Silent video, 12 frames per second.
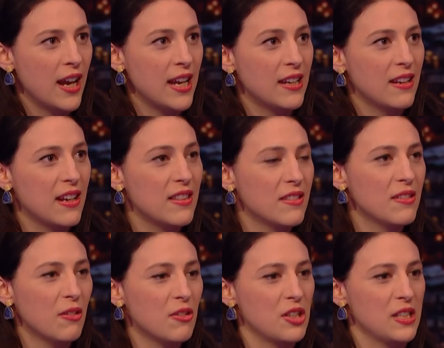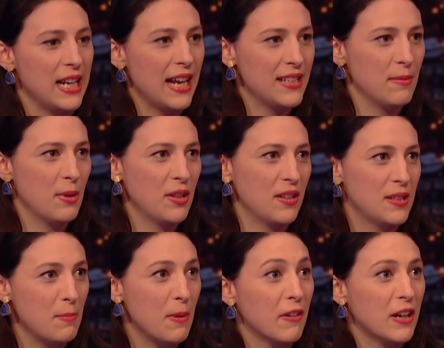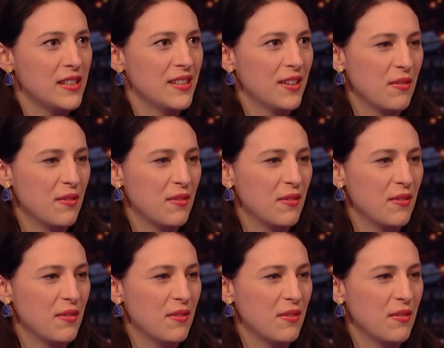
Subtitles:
in not just letter, but the spirit